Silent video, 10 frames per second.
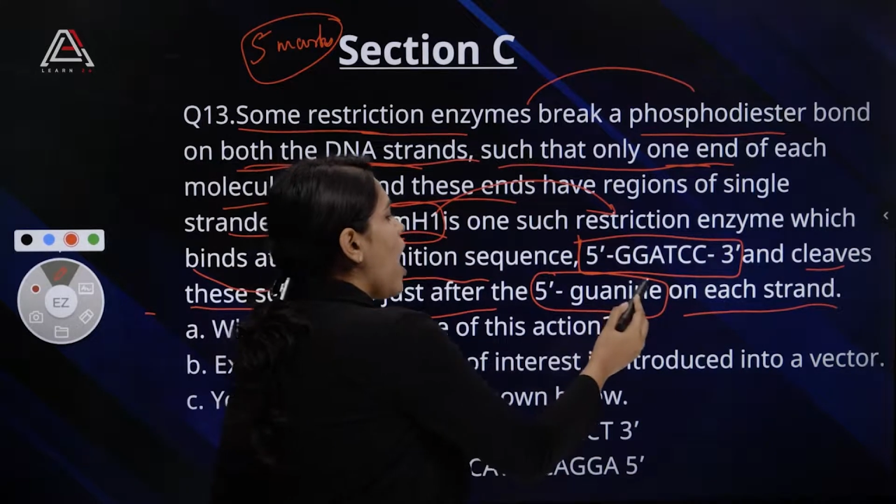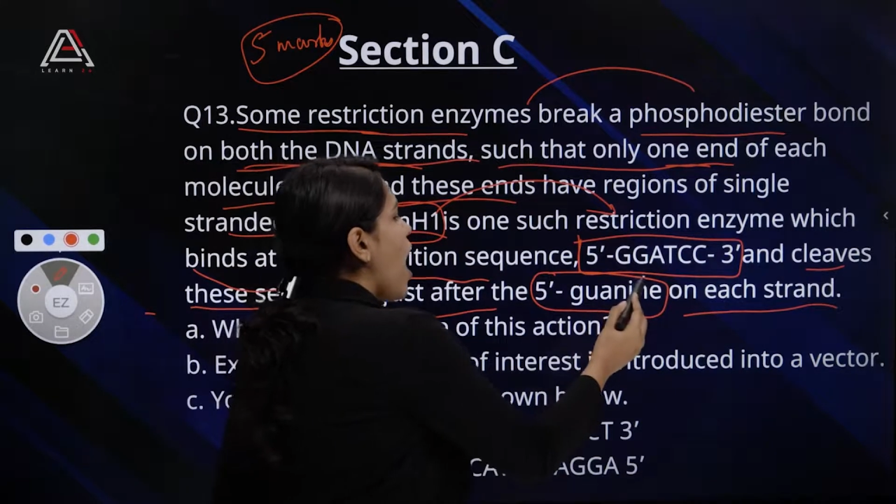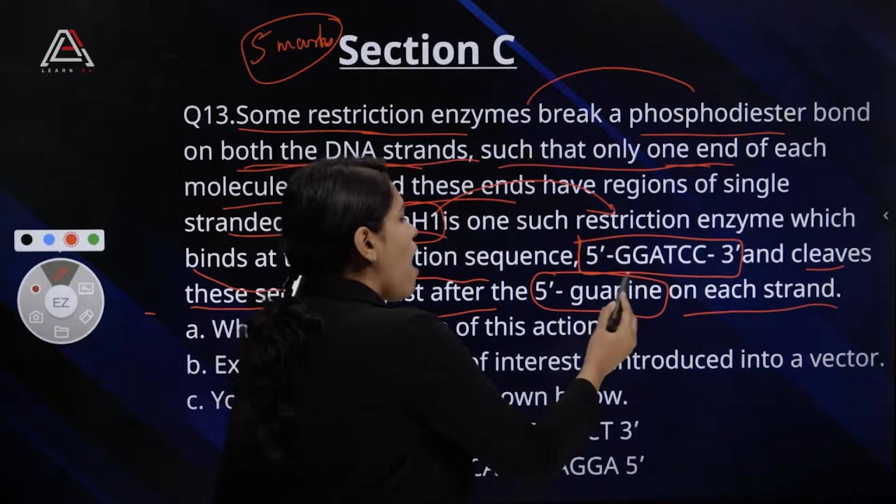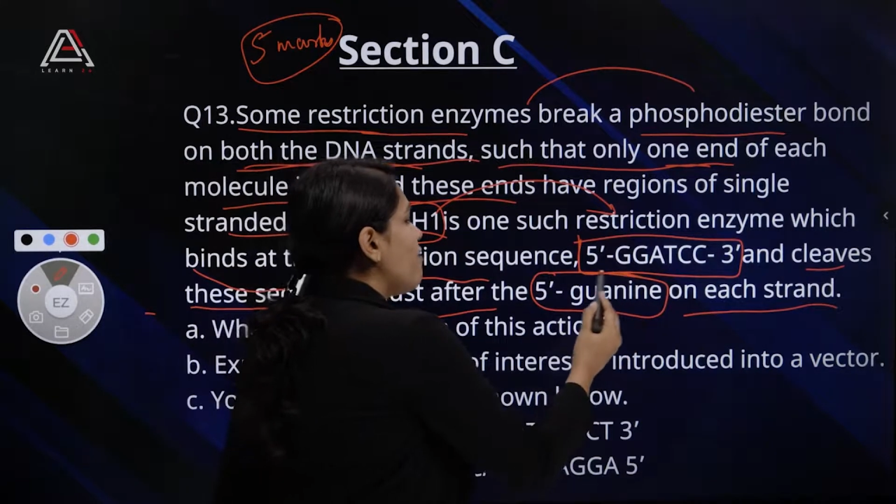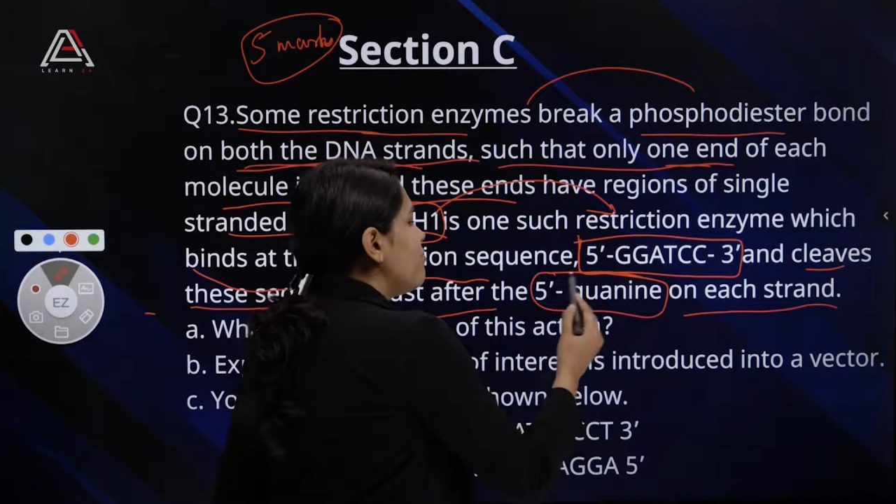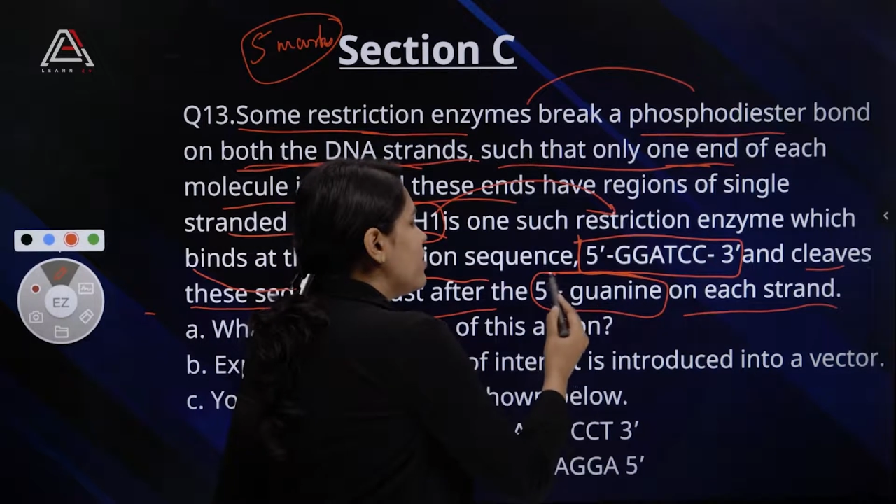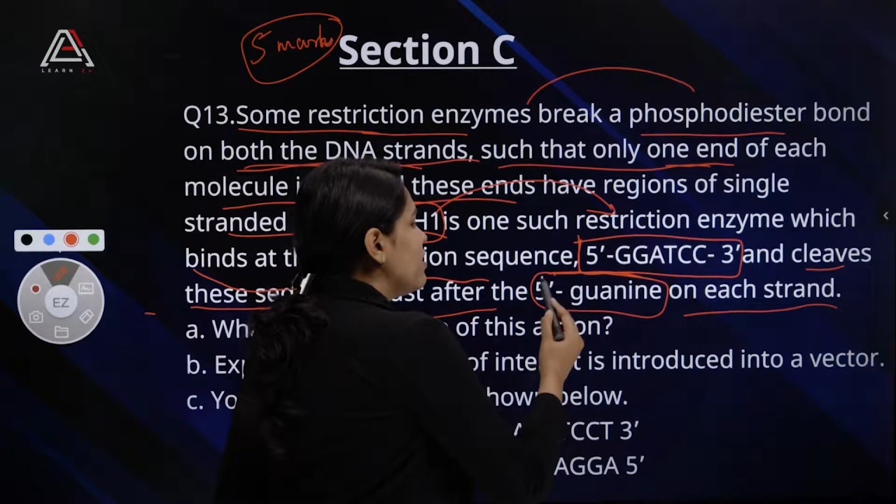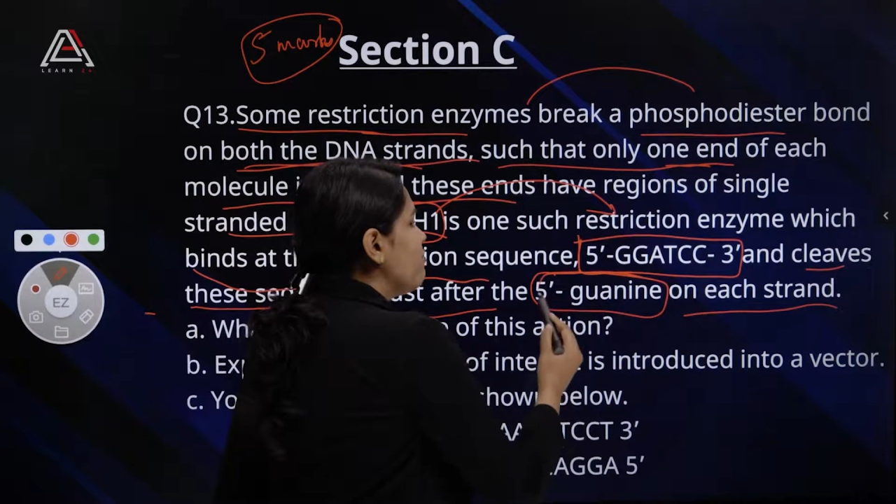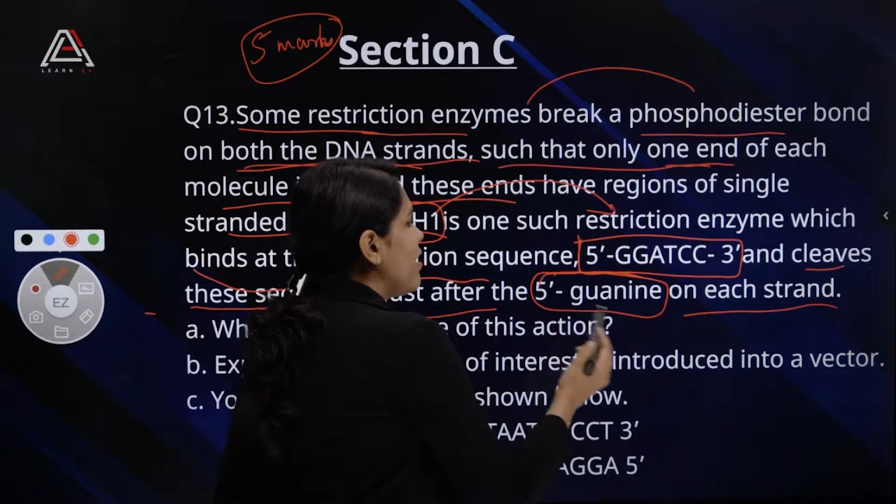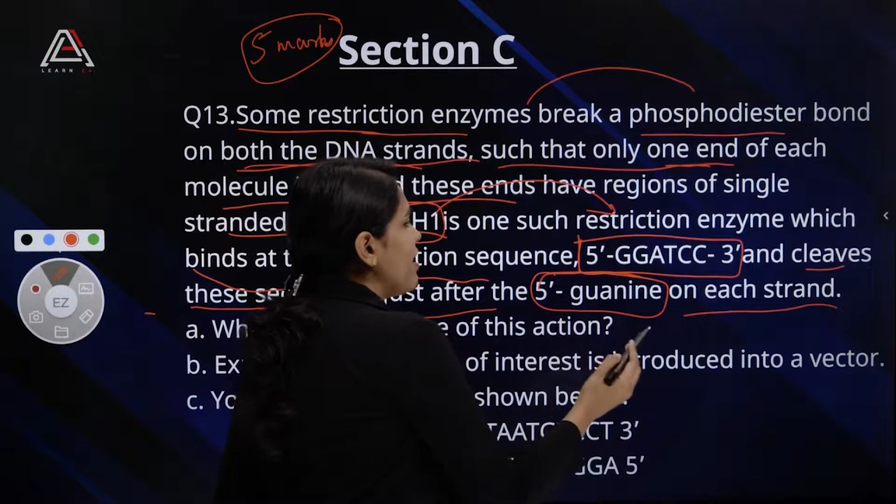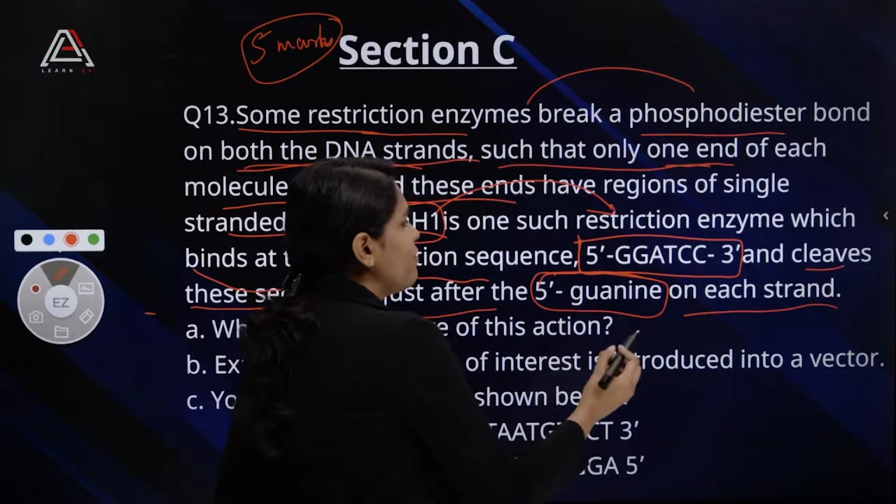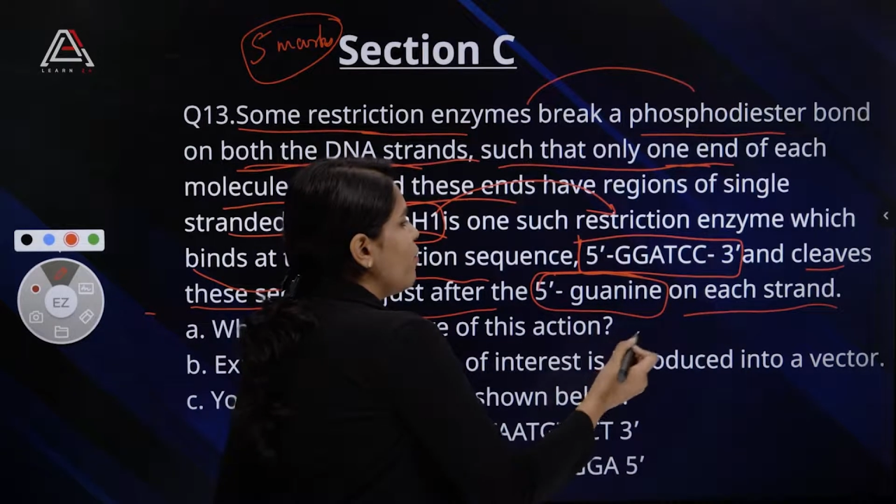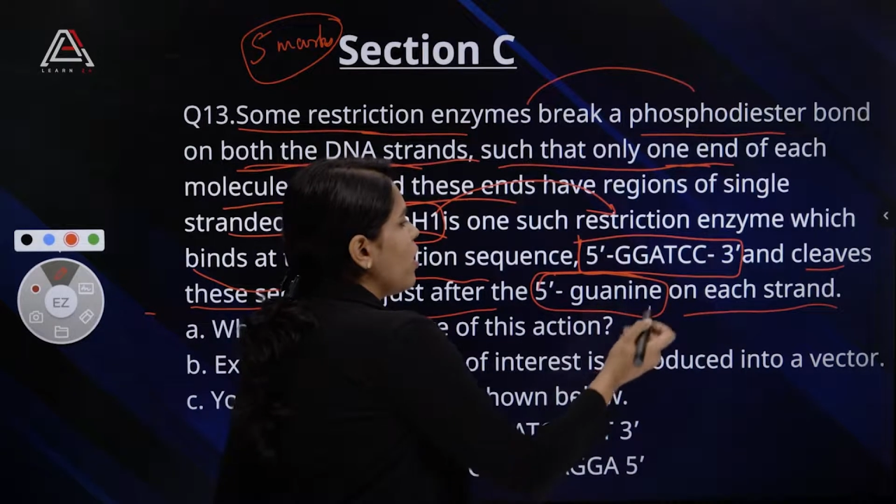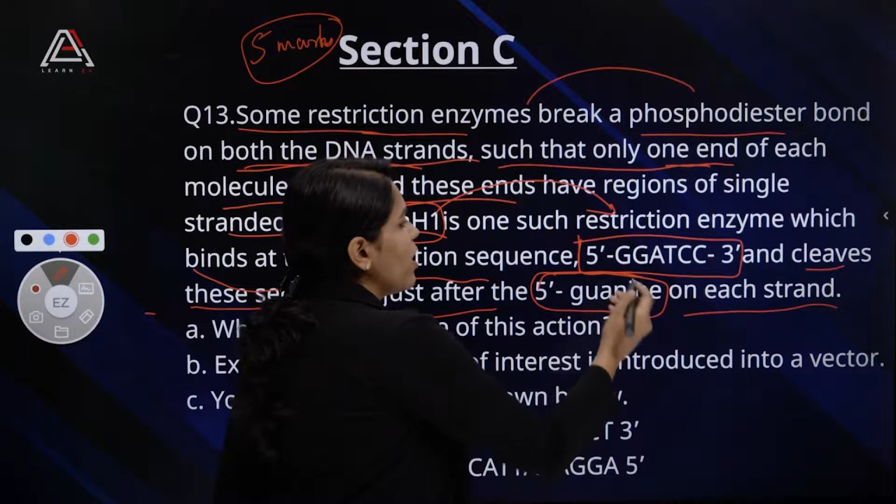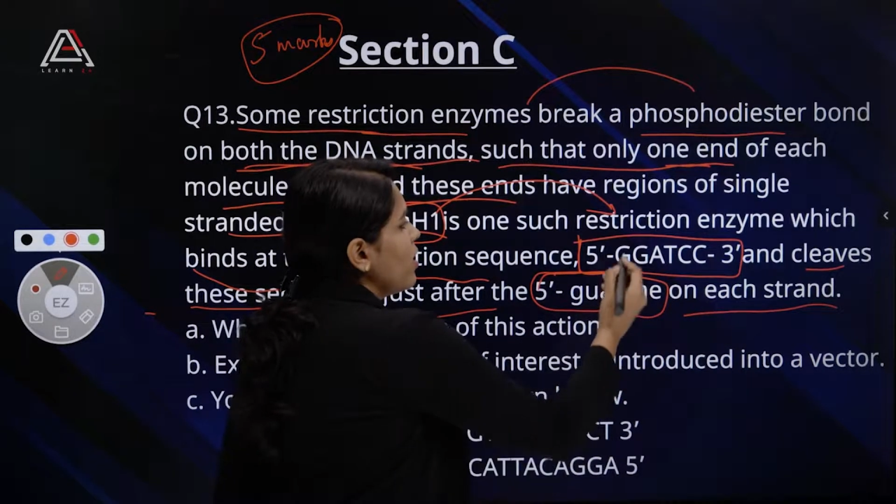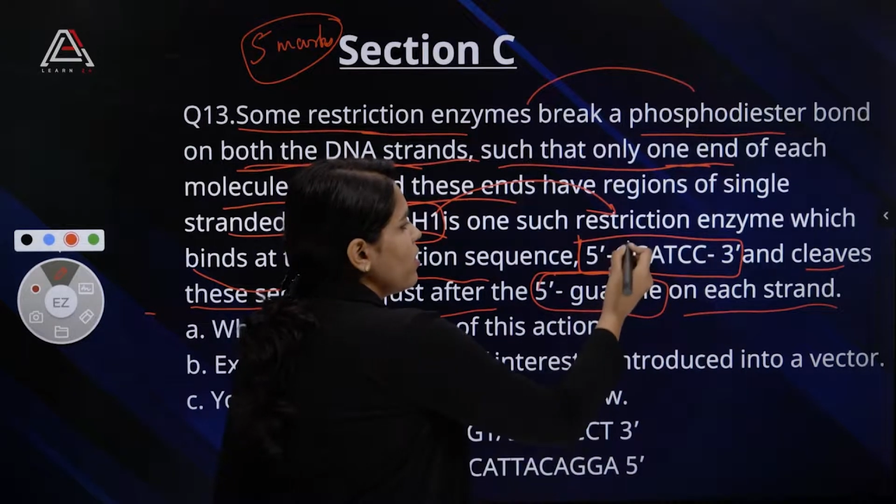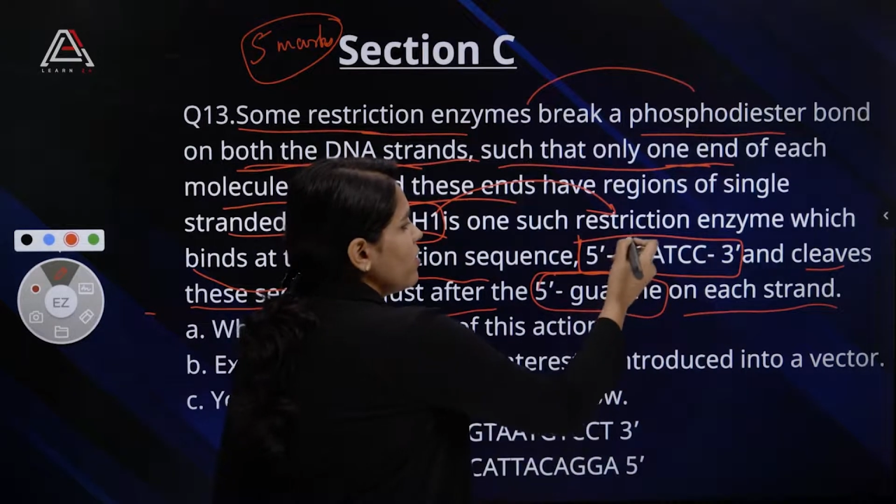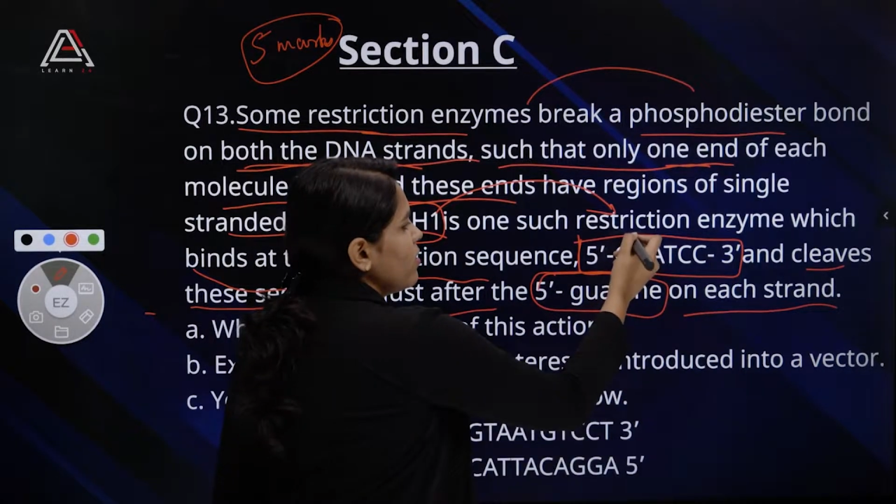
after 5 guanine.